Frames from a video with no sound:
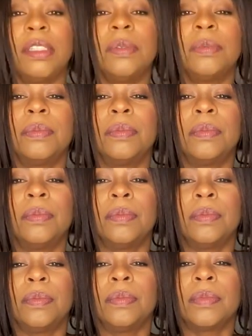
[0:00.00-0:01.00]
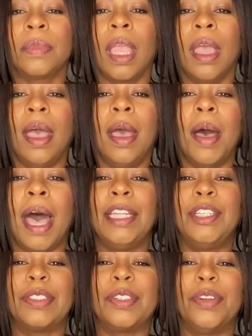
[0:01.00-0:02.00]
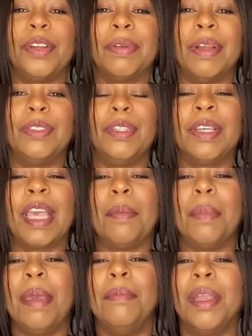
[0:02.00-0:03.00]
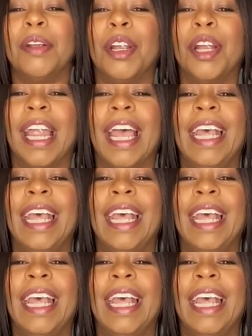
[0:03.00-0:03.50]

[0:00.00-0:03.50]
to. I just turned around to look at my mirror,